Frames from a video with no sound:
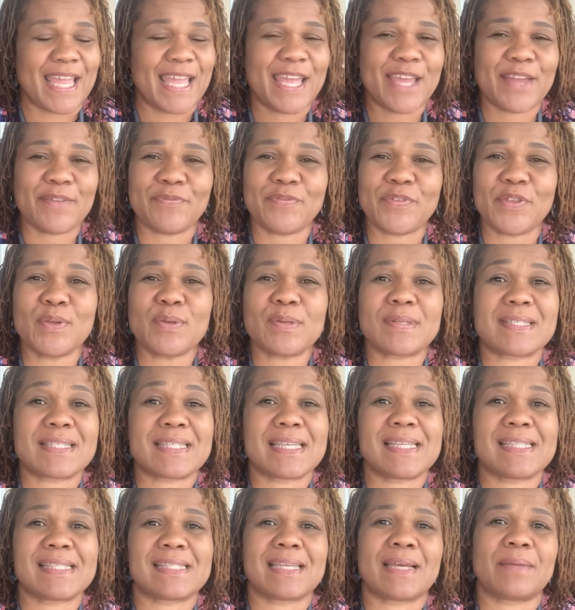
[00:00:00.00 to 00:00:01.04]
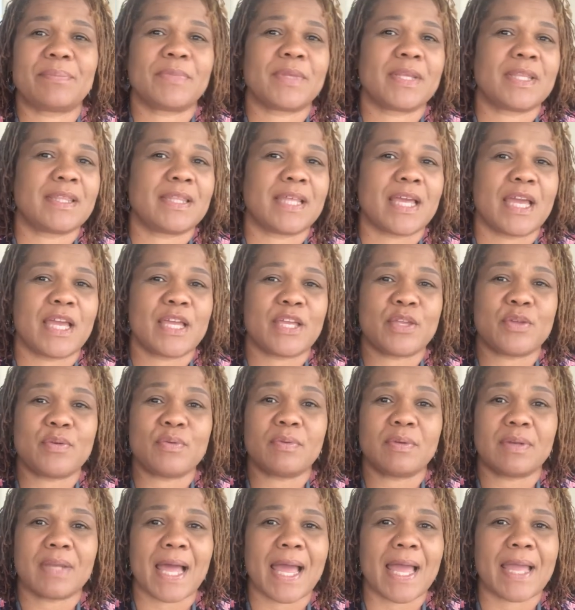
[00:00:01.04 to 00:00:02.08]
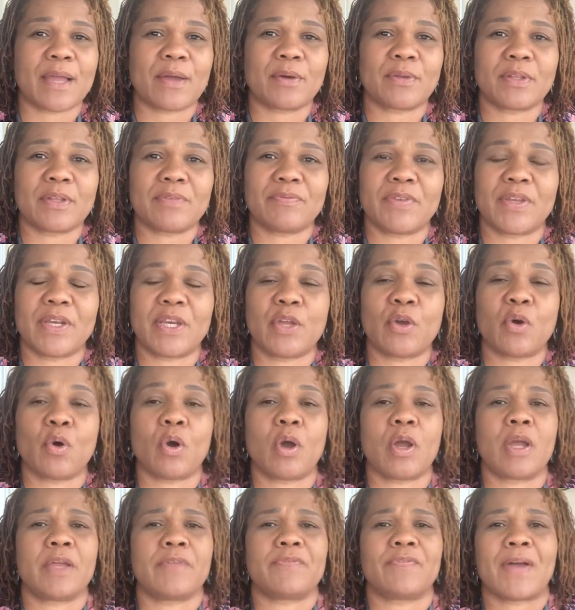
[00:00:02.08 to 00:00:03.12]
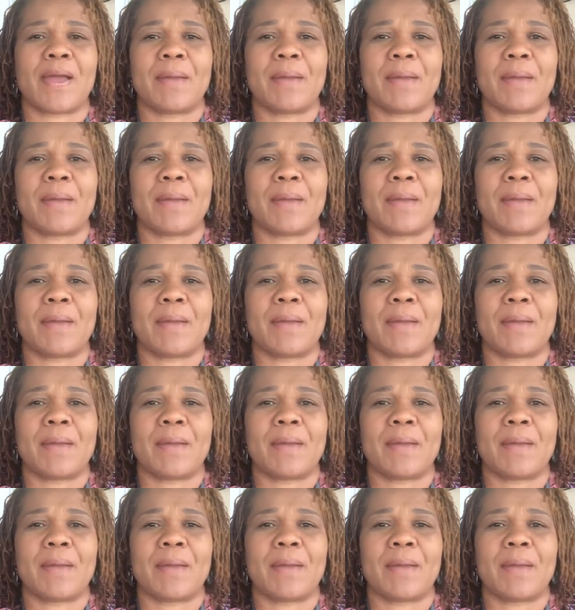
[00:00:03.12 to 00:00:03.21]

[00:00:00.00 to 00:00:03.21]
if you see something that you like on the video or if